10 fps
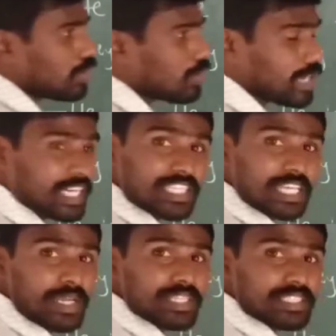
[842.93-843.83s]
look at
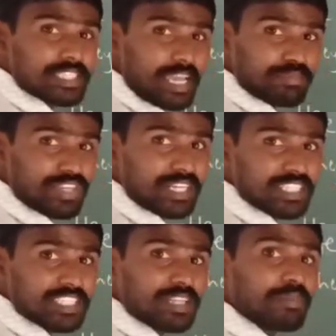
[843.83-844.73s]
the same
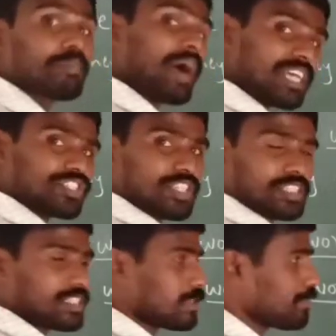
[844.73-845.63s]
sentence in past
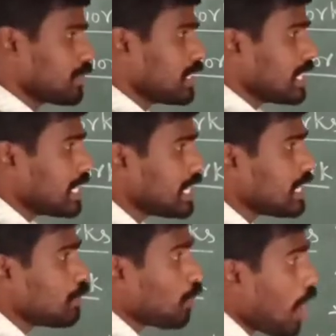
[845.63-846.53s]
tense,
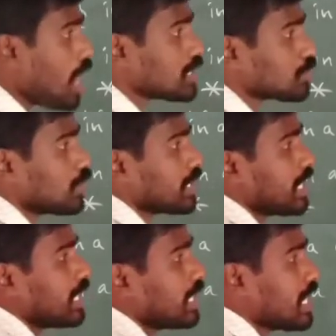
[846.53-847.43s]
he was
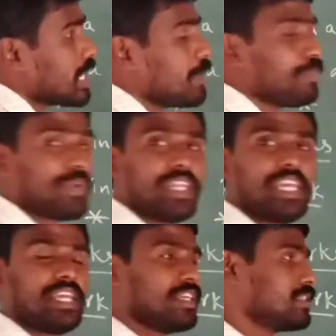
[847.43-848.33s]
working in a
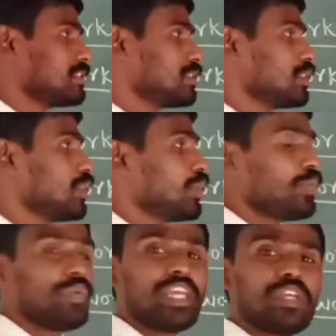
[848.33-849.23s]
company.
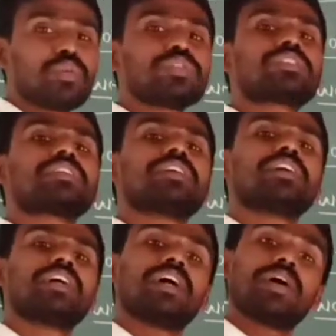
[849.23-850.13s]
We use
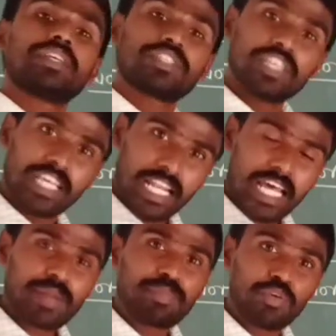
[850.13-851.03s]

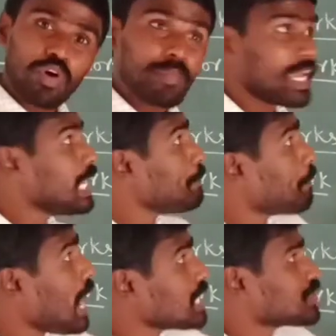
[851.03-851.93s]
singular be verb in
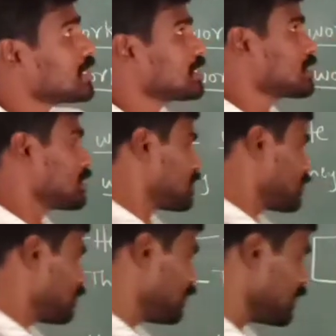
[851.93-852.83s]
past tense.
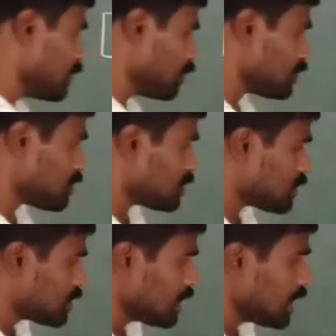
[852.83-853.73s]
We use
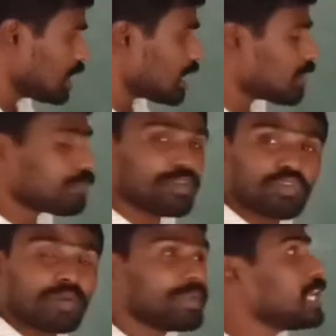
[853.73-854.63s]
singular be
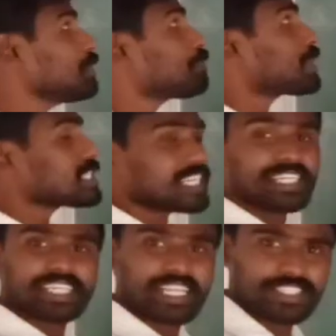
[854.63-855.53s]
verb in
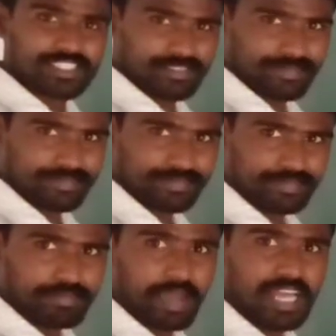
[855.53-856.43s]
present tense.
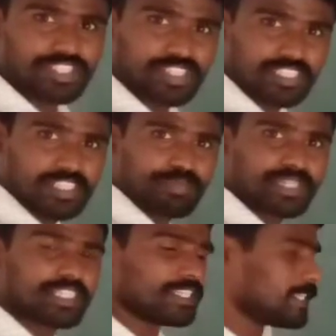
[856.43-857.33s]
Past tense and
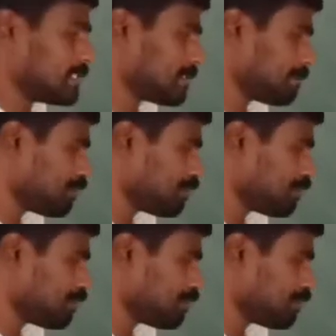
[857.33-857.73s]
present tense.